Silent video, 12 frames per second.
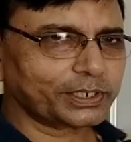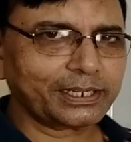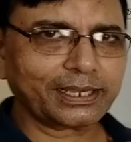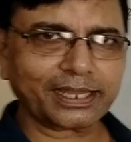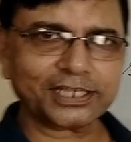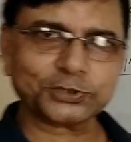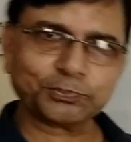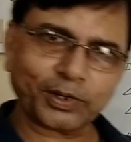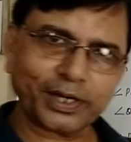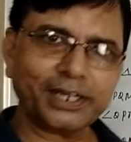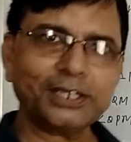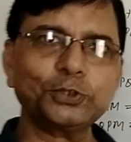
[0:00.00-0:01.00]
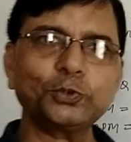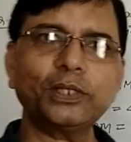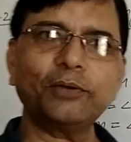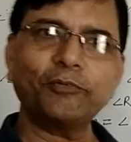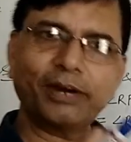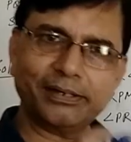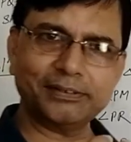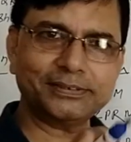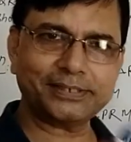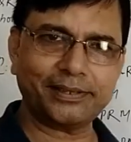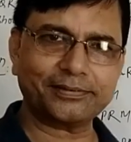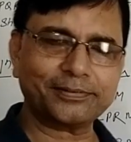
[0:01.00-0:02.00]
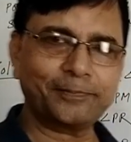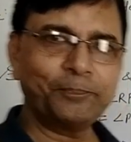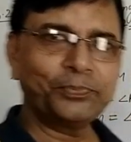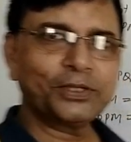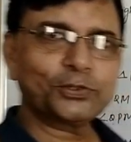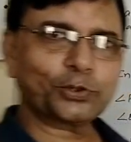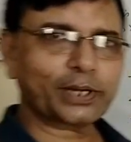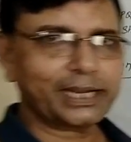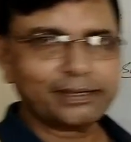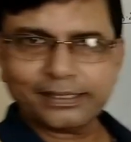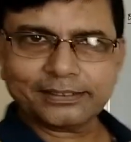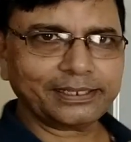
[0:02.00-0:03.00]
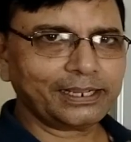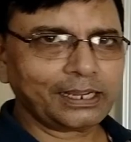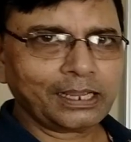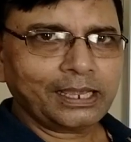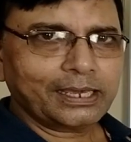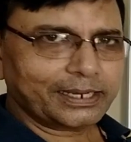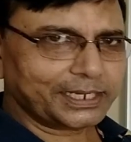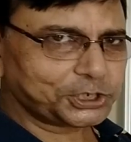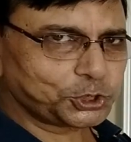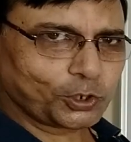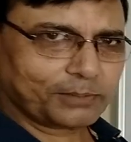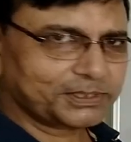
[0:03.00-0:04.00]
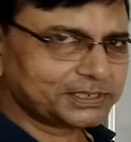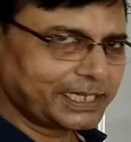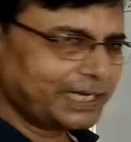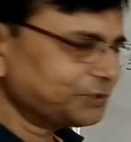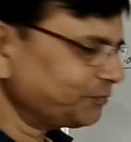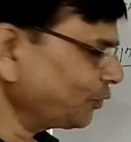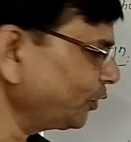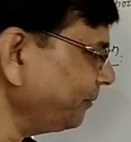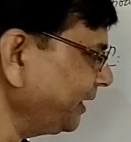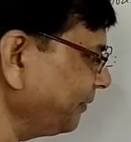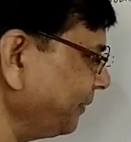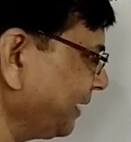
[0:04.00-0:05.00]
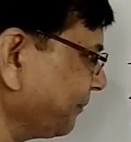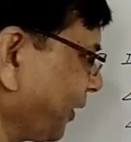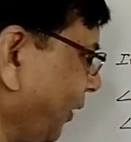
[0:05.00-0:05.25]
triangle corresponding to the vertices, so writing the ratio of the sides won't be a big